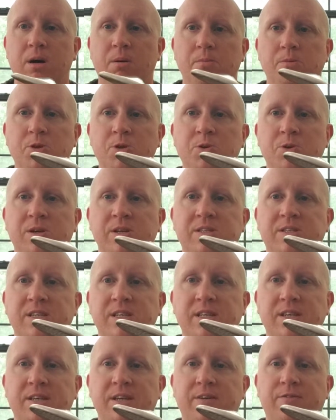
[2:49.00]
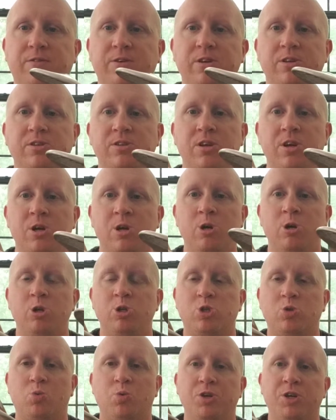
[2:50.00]
You can see the difference.
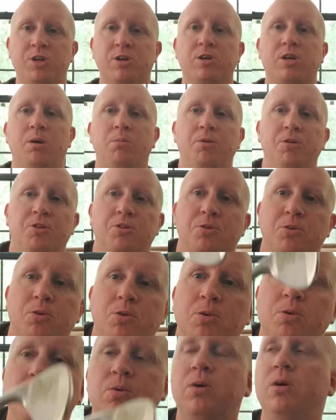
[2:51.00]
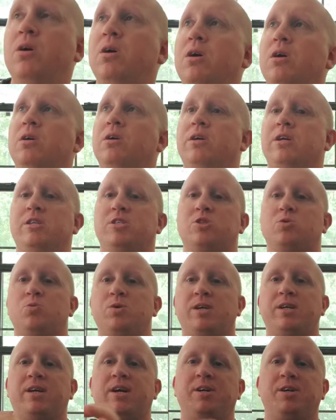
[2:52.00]
So when you're coming through and
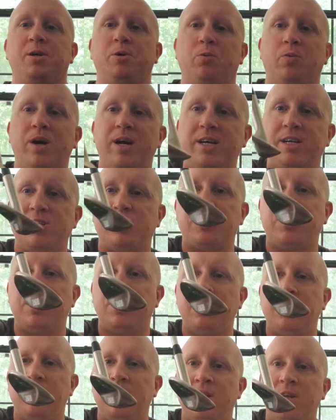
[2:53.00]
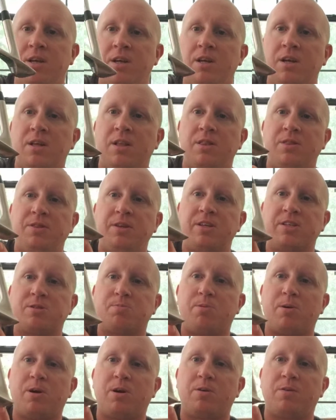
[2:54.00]
swinging on your wedge, this
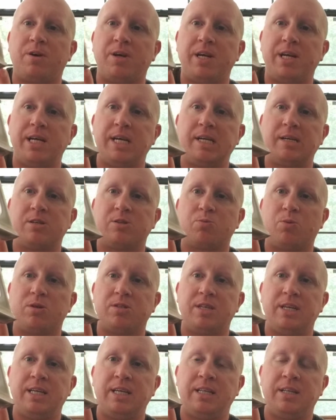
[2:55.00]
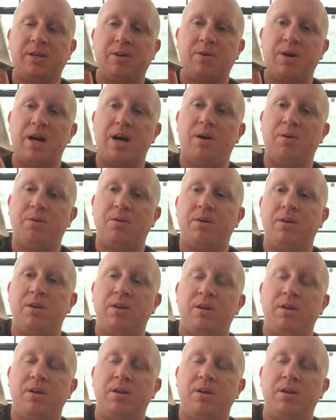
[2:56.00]
part right here is what's hitting the ground.